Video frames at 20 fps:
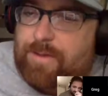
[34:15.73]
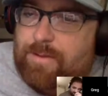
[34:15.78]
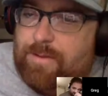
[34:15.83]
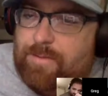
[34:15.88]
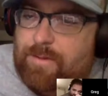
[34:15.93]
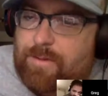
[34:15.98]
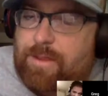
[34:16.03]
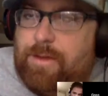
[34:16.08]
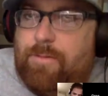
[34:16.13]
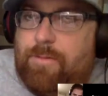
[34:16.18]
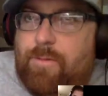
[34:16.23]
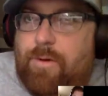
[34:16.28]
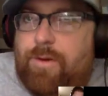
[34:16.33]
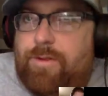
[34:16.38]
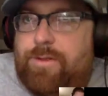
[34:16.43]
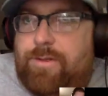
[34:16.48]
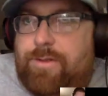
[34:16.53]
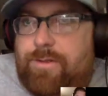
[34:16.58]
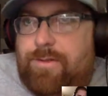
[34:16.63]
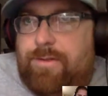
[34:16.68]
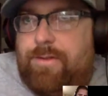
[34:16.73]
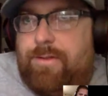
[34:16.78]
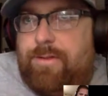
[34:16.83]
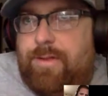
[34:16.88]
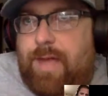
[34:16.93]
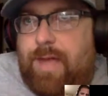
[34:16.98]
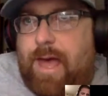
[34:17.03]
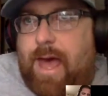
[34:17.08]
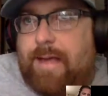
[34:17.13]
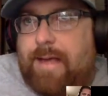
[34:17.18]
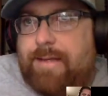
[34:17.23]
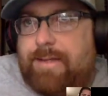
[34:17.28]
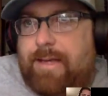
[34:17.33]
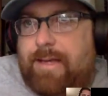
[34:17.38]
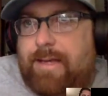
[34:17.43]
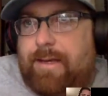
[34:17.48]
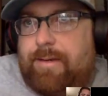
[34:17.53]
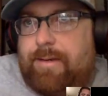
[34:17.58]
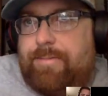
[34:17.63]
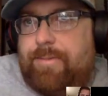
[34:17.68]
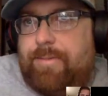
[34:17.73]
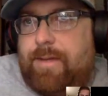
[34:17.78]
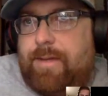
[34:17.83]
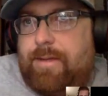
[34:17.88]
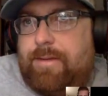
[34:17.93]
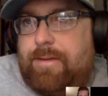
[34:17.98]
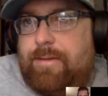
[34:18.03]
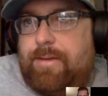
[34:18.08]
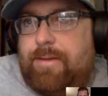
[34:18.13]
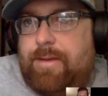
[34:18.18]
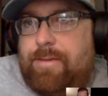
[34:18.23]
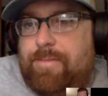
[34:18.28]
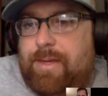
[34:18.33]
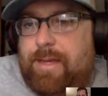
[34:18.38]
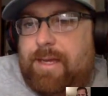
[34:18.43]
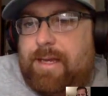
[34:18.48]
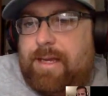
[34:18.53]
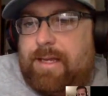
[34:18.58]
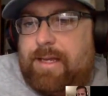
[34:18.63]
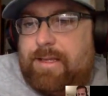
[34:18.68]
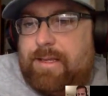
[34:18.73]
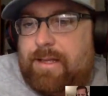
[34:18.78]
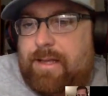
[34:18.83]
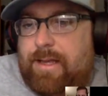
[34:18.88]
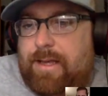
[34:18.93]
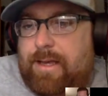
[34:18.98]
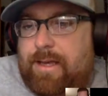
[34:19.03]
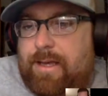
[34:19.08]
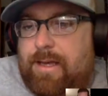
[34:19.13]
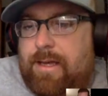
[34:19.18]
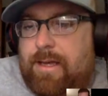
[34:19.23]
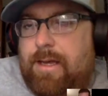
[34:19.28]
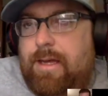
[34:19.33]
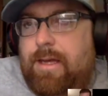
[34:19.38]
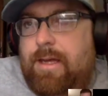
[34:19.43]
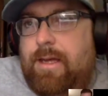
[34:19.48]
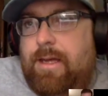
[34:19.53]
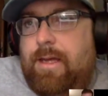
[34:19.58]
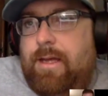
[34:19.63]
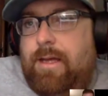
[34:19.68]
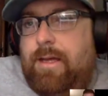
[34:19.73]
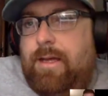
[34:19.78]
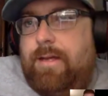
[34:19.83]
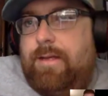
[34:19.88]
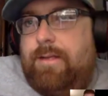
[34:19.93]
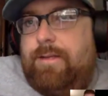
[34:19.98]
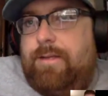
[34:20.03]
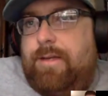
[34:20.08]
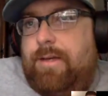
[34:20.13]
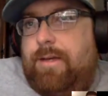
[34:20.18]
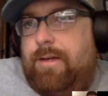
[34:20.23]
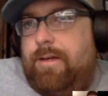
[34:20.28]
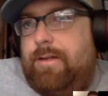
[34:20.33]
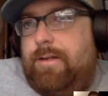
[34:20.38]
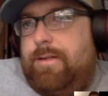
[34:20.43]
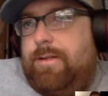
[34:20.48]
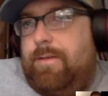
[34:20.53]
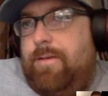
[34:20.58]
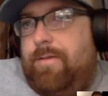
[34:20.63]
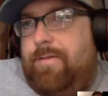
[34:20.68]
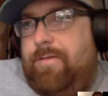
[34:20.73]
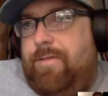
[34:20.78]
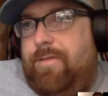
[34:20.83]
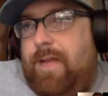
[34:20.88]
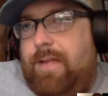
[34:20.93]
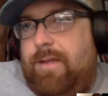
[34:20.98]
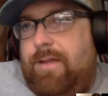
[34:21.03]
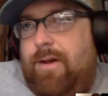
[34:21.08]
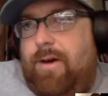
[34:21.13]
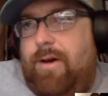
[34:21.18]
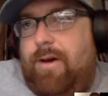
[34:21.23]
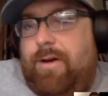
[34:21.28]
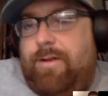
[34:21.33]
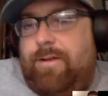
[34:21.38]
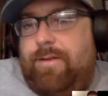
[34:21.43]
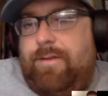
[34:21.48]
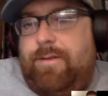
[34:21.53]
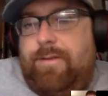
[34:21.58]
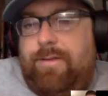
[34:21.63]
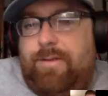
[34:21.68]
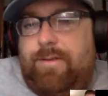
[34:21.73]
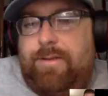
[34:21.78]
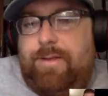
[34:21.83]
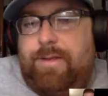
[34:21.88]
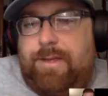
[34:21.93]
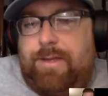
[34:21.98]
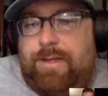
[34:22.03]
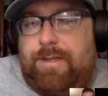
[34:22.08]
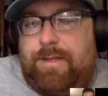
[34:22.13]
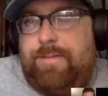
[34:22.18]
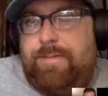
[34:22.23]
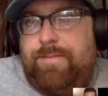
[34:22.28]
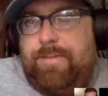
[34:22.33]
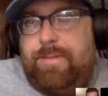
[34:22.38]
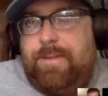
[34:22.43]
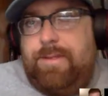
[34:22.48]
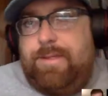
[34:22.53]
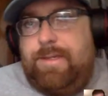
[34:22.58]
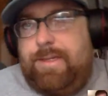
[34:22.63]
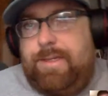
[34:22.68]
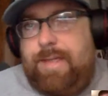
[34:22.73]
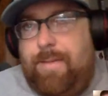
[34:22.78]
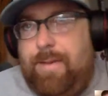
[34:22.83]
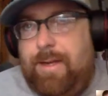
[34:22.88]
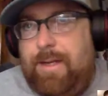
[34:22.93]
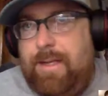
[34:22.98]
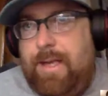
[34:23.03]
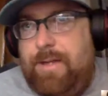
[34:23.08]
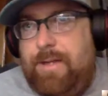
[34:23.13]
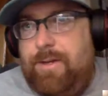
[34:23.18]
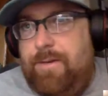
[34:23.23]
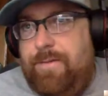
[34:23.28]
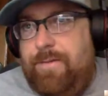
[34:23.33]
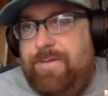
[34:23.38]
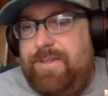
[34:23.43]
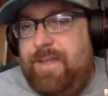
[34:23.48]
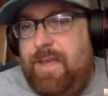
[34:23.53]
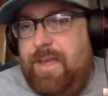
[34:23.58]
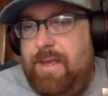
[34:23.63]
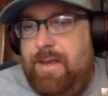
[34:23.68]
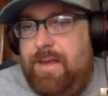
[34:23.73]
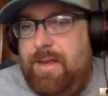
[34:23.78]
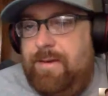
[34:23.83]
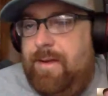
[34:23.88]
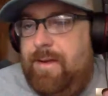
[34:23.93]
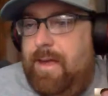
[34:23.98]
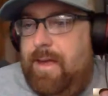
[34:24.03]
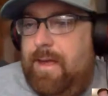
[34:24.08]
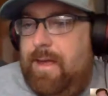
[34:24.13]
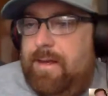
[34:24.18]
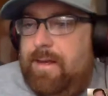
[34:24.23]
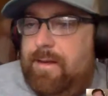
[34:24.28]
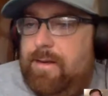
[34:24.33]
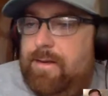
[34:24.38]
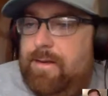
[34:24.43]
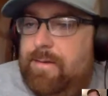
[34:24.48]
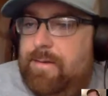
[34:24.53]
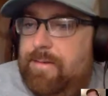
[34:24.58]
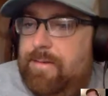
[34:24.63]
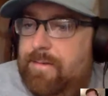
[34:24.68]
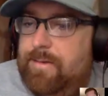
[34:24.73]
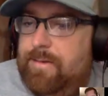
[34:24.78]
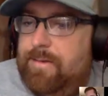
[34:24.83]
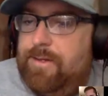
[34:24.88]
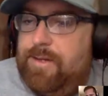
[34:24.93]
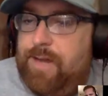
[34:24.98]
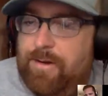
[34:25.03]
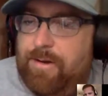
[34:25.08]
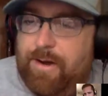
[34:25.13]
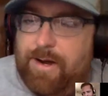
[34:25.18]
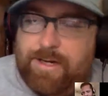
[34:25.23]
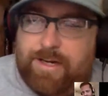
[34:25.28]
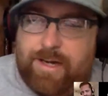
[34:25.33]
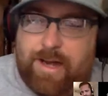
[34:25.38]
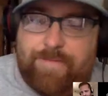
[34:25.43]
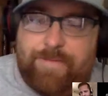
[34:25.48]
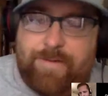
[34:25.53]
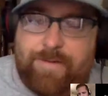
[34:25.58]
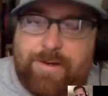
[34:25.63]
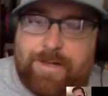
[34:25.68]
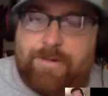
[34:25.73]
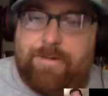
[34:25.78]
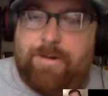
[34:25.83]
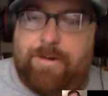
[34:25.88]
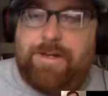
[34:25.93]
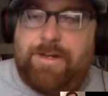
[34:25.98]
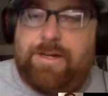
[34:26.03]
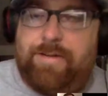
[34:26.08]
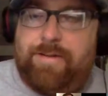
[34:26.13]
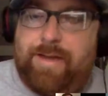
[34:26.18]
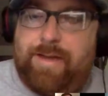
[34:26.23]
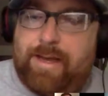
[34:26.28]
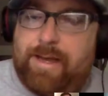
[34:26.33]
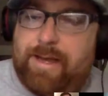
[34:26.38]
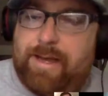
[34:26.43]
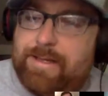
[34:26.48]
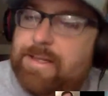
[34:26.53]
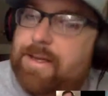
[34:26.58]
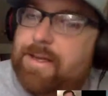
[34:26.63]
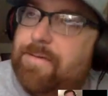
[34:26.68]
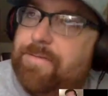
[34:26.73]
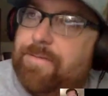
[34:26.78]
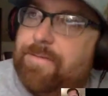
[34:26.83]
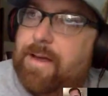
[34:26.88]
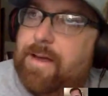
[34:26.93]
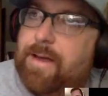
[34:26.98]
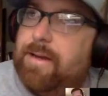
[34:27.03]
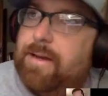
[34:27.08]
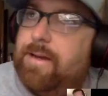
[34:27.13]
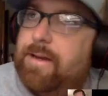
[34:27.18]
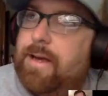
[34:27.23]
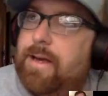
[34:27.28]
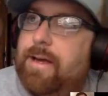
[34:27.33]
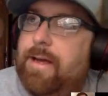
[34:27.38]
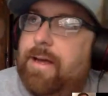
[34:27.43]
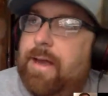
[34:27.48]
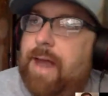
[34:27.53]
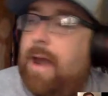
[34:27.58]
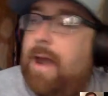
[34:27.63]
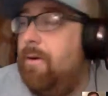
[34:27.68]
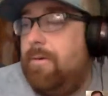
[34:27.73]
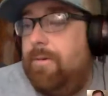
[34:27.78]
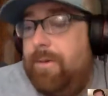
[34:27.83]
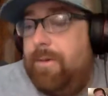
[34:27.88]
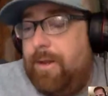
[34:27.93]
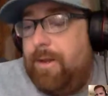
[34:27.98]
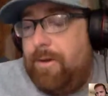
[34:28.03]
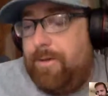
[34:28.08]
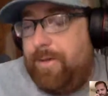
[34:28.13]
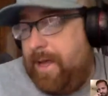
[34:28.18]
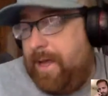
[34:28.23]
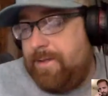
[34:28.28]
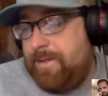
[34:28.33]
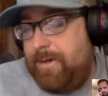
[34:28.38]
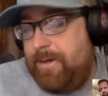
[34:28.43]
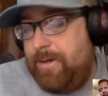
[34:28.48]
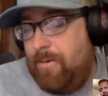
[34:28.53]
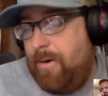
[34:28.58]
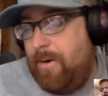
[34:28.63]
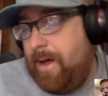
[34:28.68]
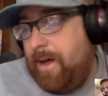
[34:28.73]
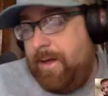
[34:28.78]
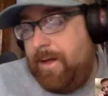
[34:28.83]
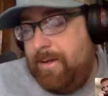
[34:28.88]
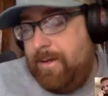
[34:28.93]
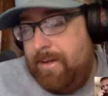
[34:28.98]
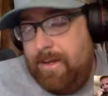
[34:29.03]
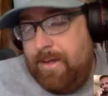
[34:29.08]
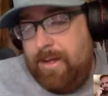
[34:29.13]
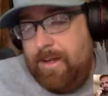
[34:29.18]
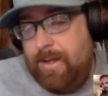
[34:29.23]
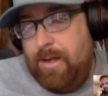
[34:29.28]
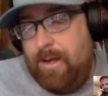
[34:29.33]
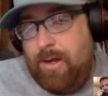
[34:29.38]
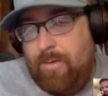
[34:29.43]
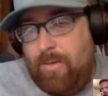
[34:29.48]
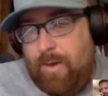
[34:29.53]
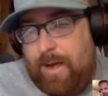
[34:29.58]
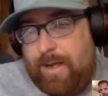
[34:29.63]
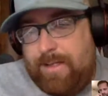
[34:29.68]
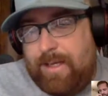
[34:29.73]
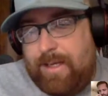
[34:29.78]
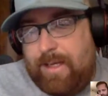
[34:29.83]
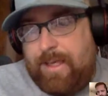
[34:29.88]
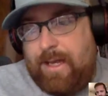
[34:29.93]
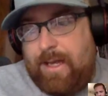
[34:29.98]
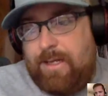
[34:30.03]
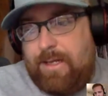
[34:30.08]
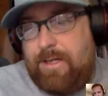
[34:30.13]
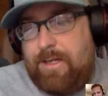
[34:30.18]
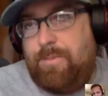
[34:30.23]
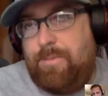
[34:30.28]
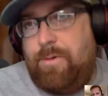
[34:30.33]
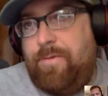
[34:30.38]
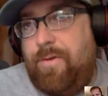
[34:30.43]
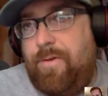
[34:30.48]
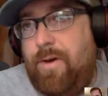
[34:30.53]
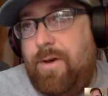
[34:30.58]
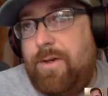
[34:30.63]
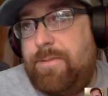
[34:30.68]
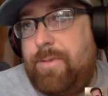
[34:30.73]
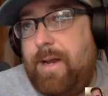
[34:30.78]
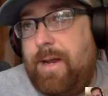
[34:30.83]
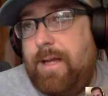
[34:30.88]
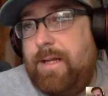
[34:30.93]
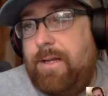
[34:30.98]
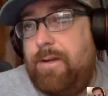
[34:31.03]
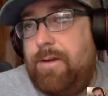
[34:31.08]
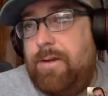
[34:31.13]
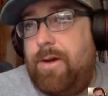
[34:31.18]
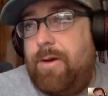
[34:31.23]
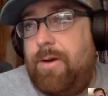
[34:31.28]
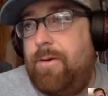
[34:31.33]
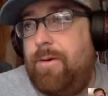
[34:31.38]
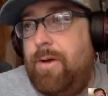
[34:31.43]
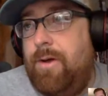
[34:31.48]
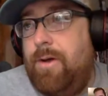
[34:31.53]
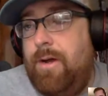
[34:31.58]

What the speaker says: really worth asking and beginning to like to reflect on the systemic nature of sin and generation after generation and that kind of stuff. And I don't really know the answer to why it's like that in Chippewa Falls, but I do know